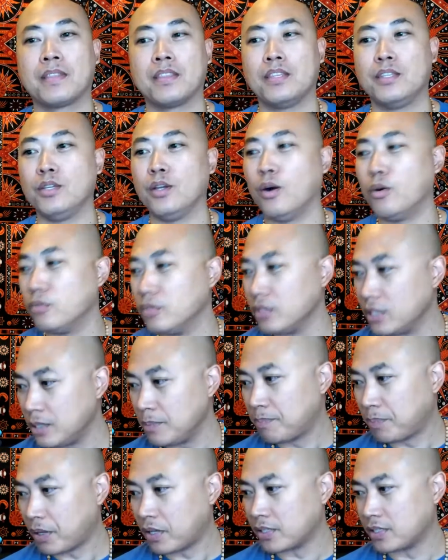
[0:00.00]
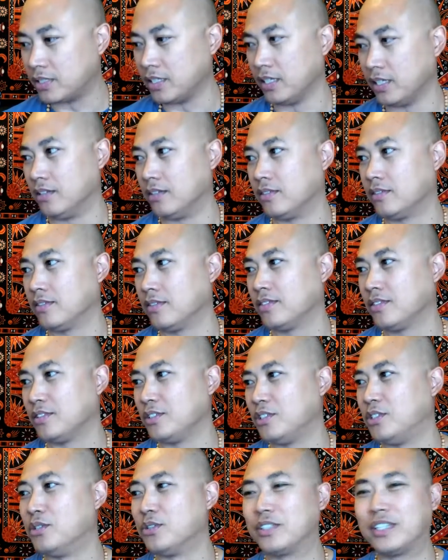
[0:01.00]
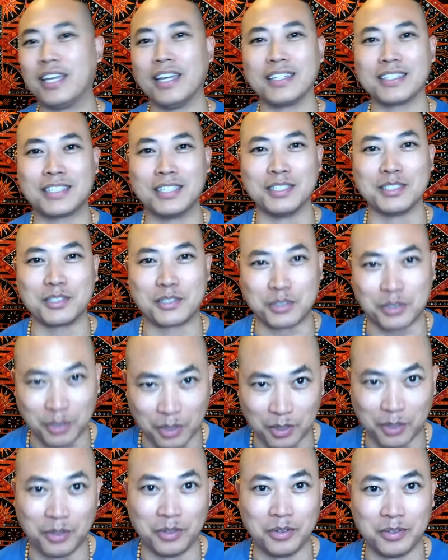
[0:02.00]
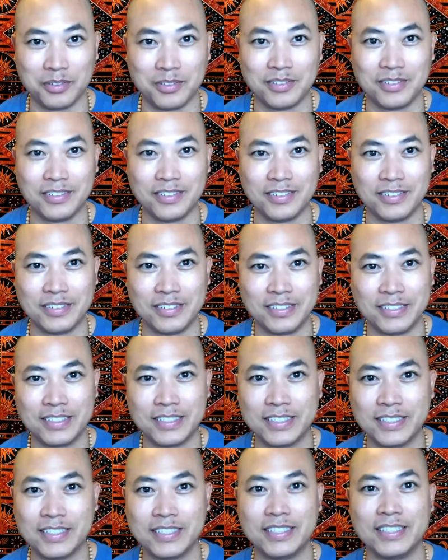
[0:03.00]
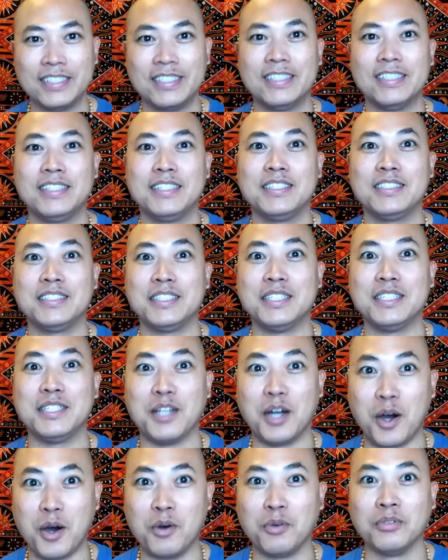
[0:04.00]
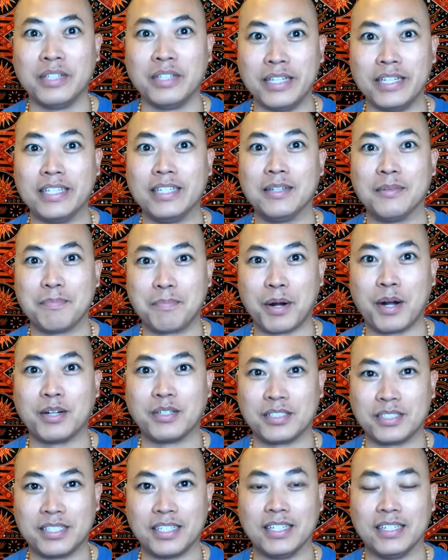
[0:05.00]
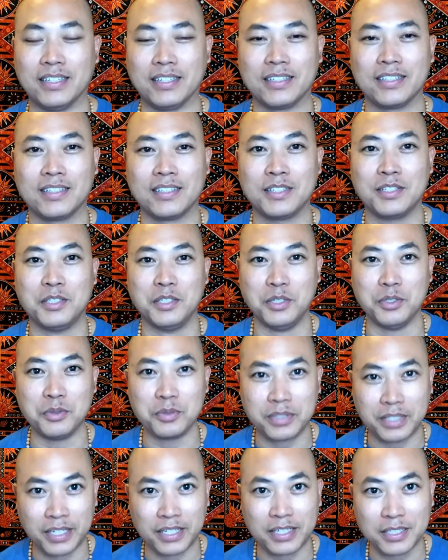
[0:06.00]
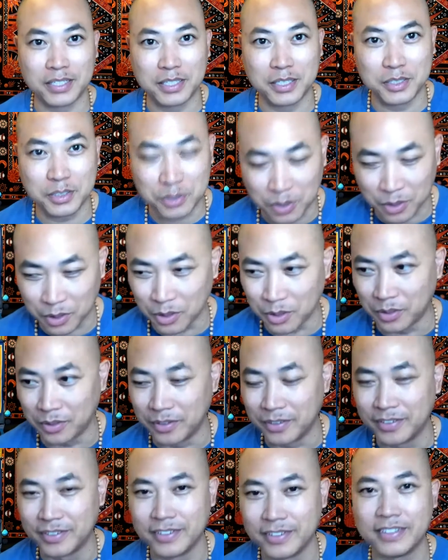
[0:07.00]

The only person you can control, the only person you can control